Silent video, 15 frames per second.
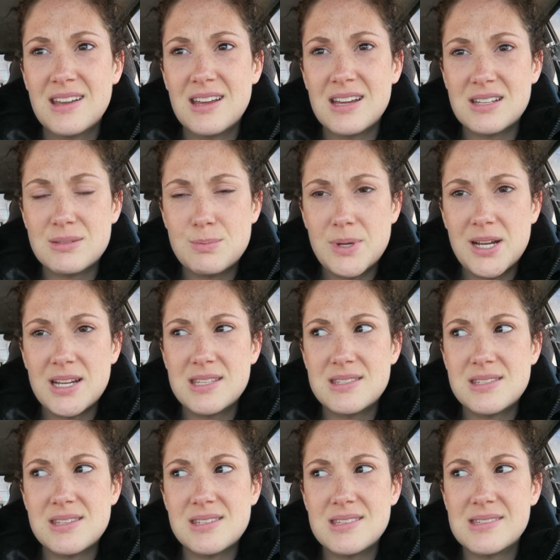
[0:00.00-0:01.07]

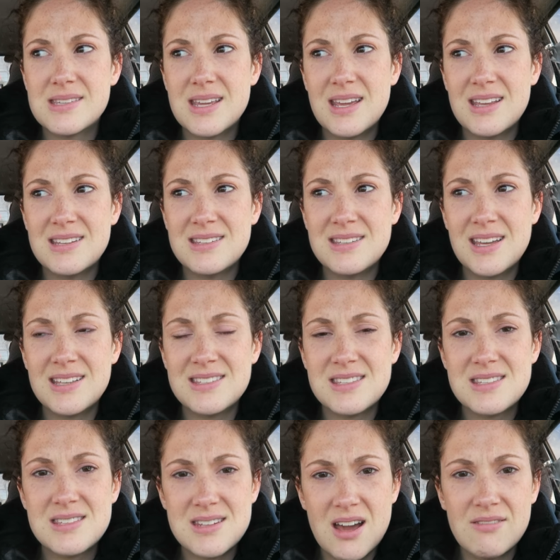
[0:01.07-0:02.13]
experiences and and
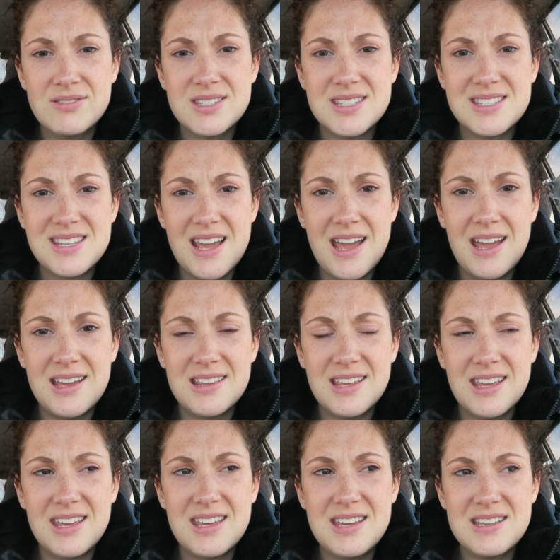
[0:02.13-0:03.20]
stuff to say
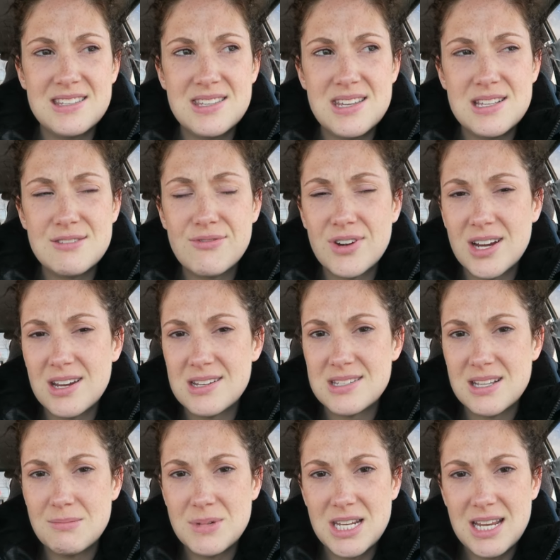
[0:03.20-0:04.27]
like he's he's very
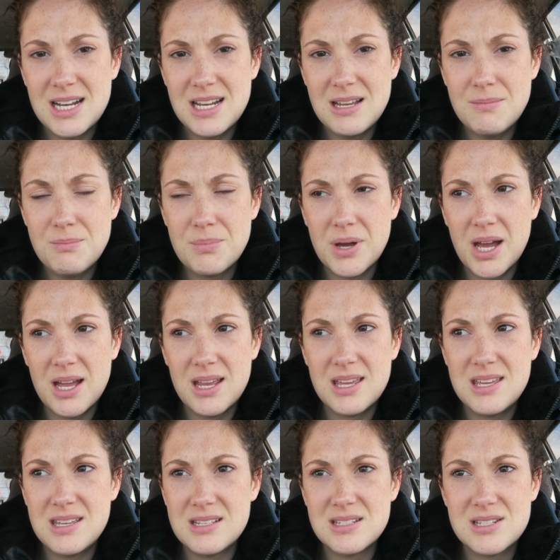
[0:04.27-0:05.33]
intimidating but
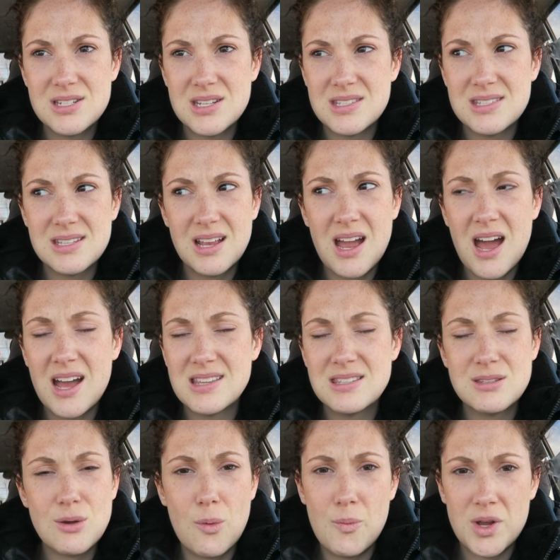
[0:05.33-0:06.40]
he's just got
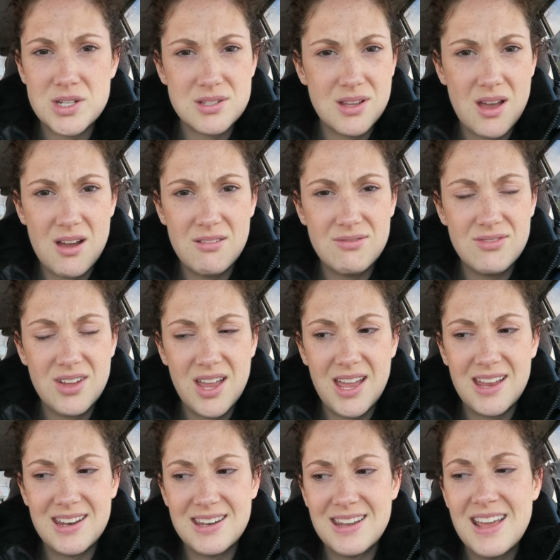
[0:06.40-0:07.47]
so much love
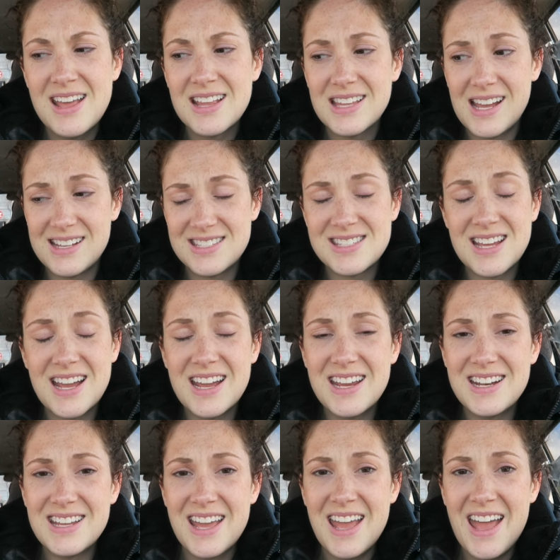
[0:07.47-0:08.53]
and last
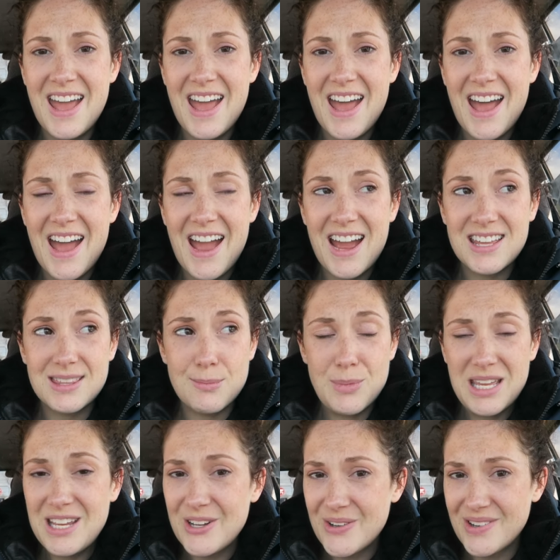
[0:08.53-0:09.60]
night at the
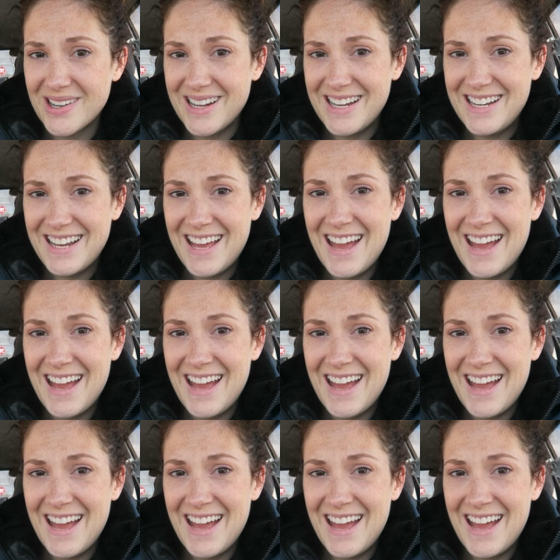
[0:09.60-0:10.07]
meet and greet